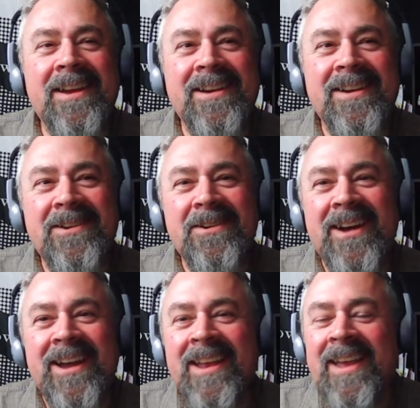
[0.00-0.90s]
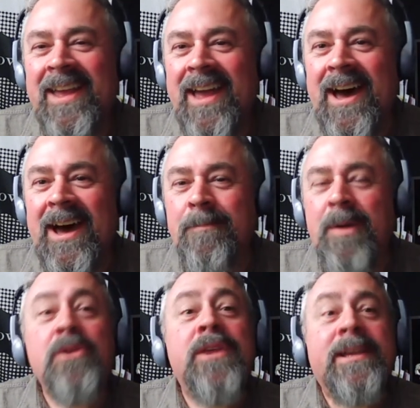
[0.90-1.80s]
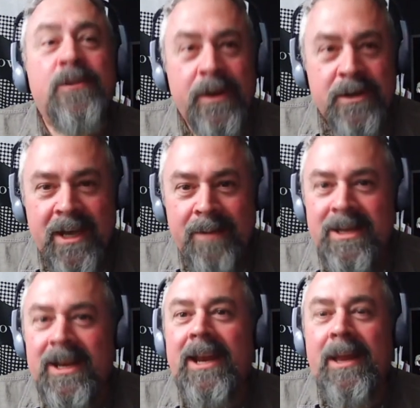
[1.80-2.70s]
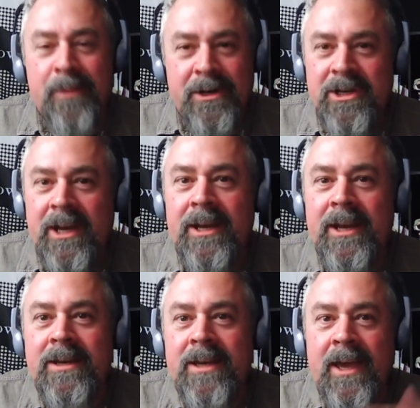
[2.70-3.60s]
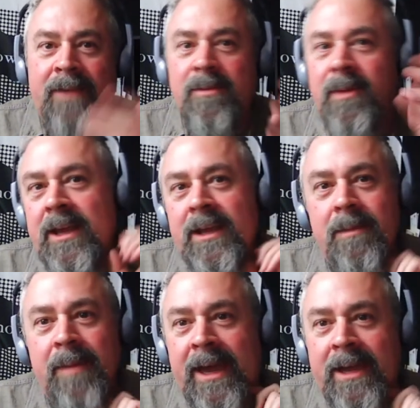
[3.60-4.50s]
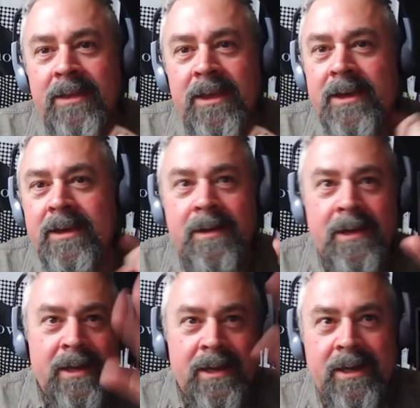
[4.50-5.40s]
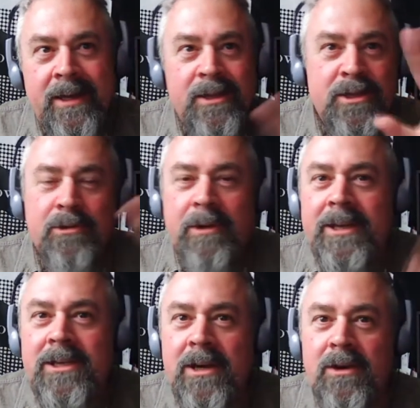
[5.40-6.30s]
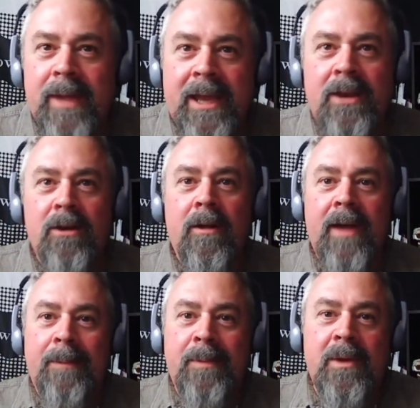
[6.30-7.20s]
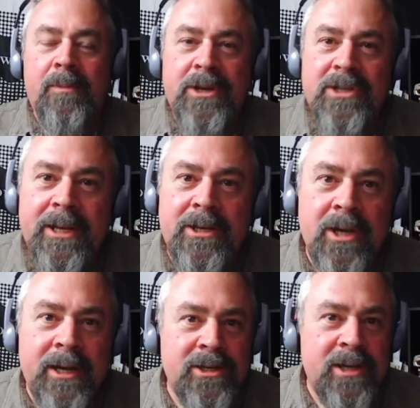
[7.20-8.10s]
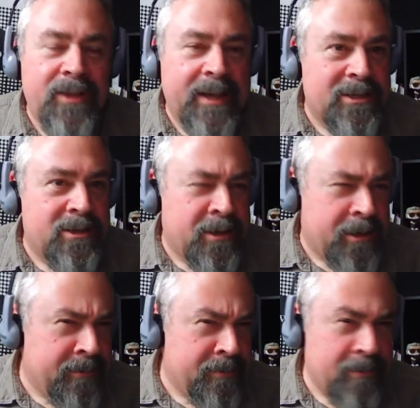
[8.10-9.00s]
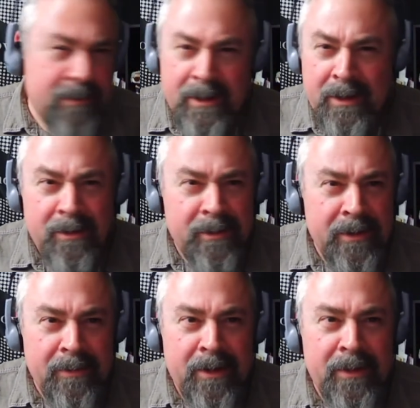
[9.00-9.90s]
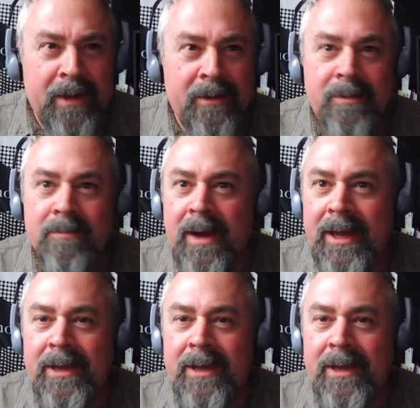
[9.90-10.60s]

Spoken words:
Right. Bo, thanks for your time tonight. I appreciate it. And everybody in the back of the screens here are making it all happen. We appreciate it, Josh. And I think I saw Kiara on Mike.